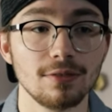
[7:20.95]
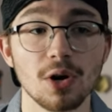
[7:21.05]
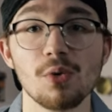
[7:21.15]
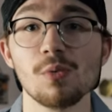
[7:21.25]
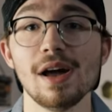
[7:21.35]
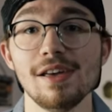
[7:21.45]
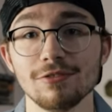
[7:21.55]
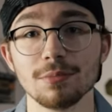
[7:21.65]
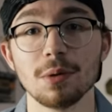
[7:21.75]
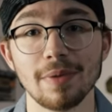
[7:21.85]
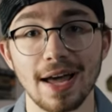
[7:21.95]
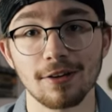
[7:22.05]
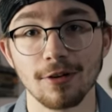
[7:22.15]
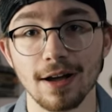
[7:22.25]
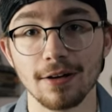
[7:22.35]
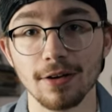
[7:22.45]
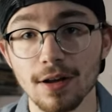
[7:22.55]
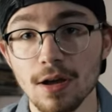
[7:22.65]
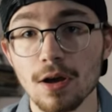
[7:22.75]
of away from a background,